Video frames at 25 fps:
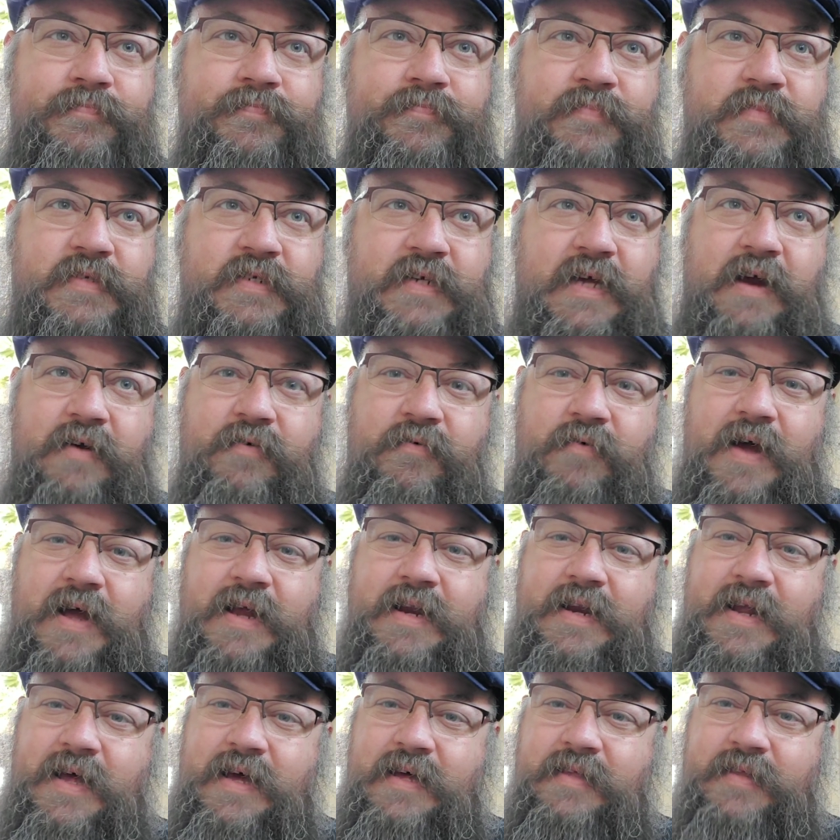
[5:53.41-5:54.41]
It's got Right
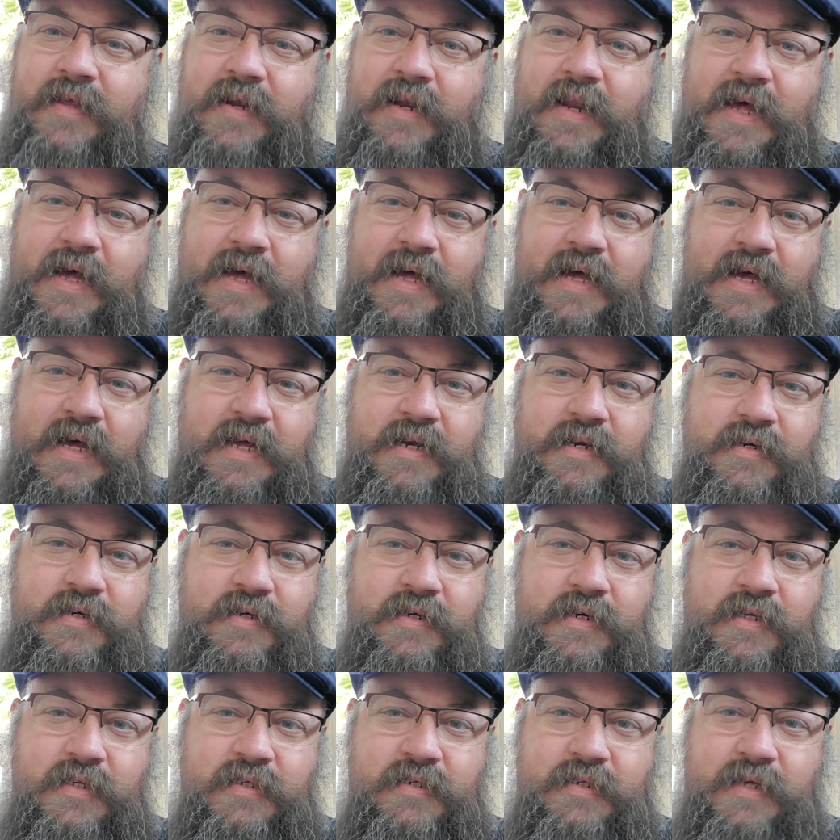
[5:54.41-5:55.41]
Down the Line on
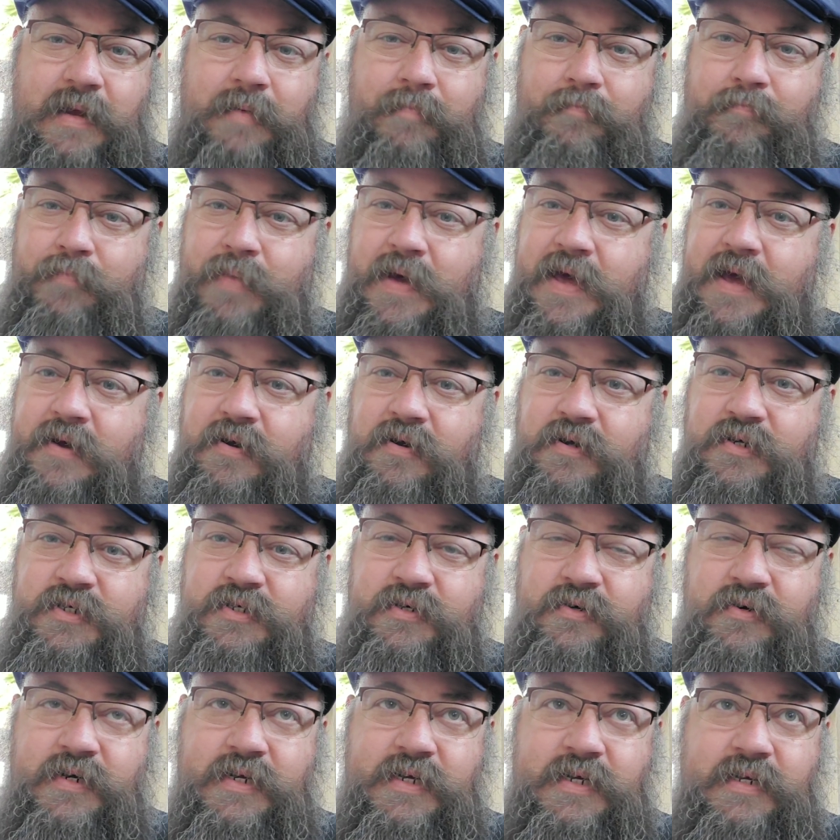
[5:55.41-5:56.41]
it. It's got Baker
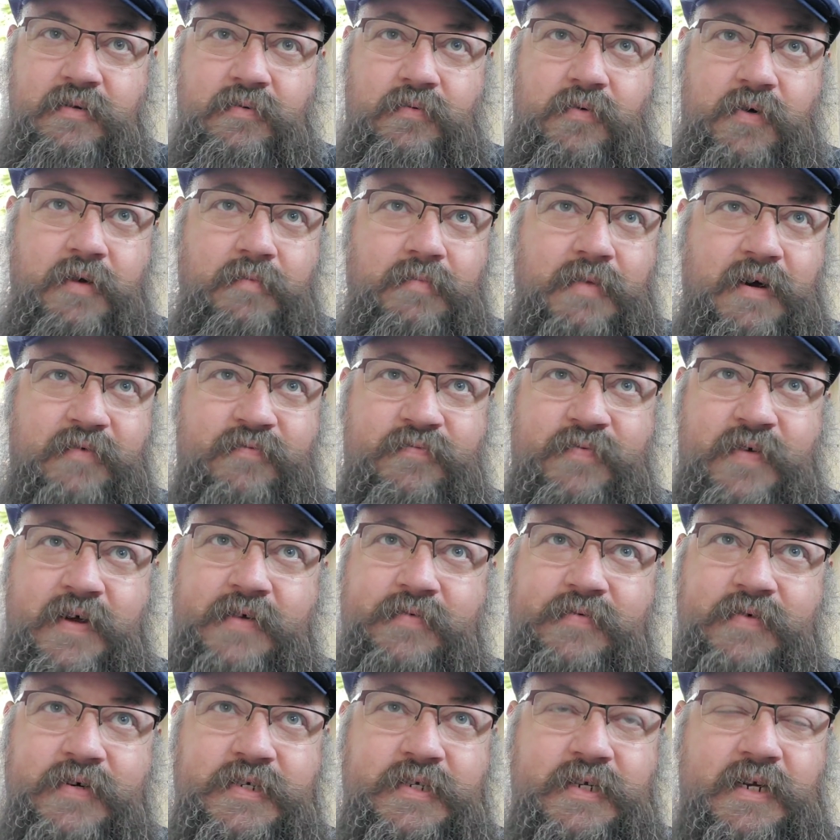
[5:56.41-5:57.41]
Street, one of my
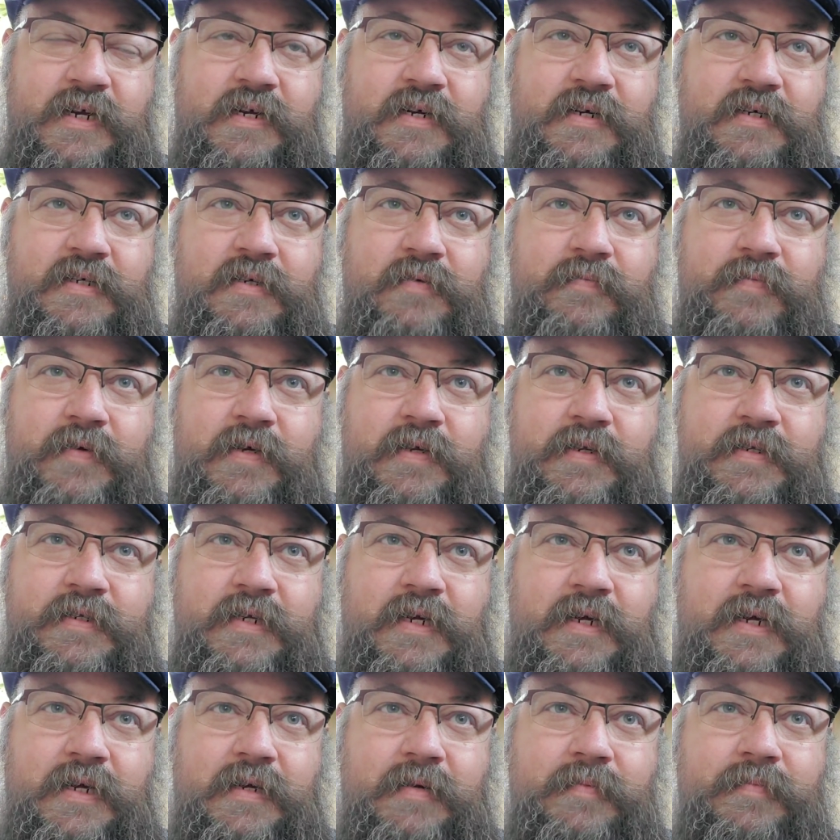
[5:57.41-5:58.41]
favorite songs of all
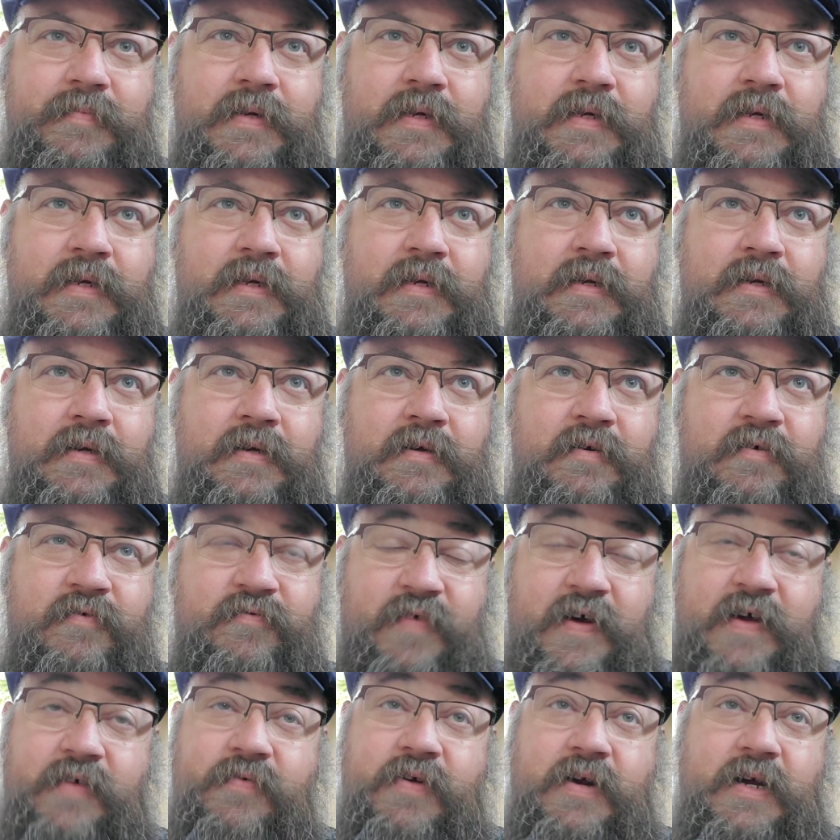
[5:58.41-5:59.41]
time,
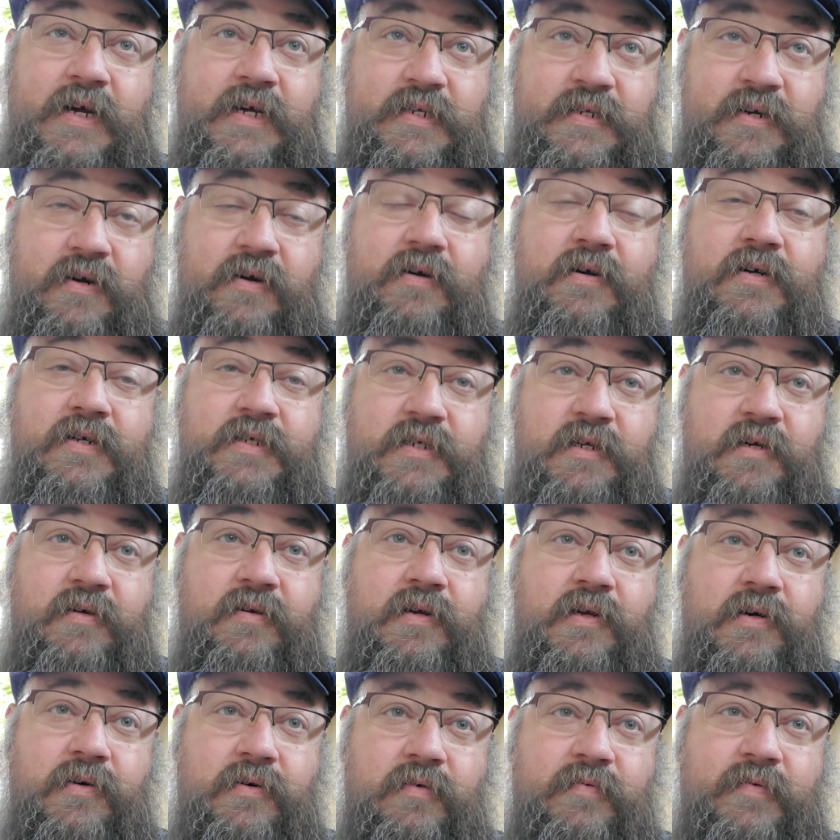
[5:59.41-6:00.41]
favorite guitar
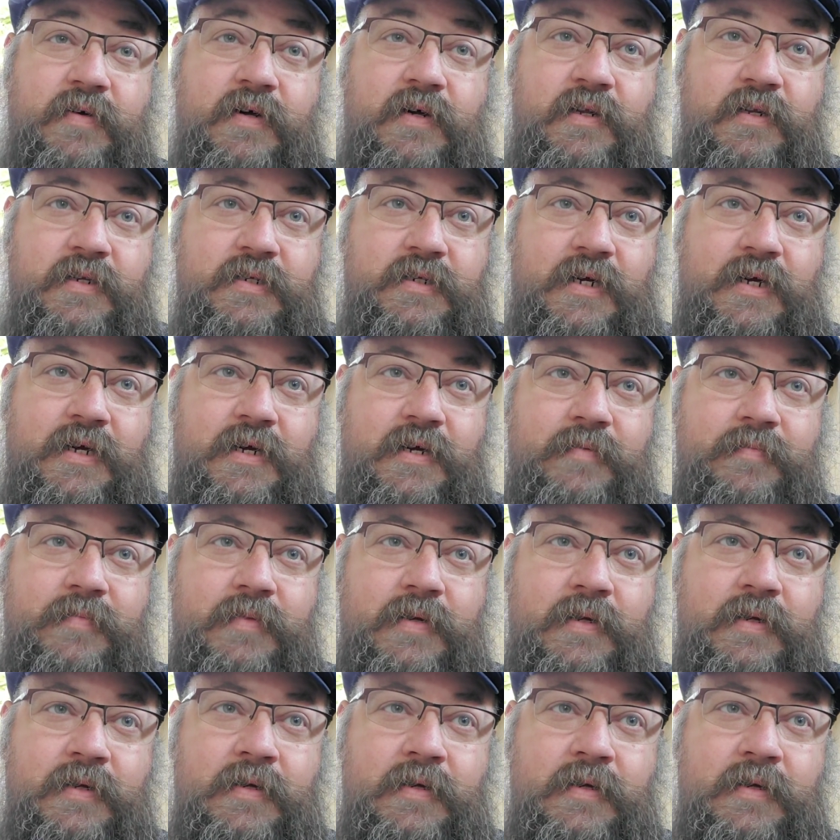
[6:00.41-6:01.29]
solo of all time.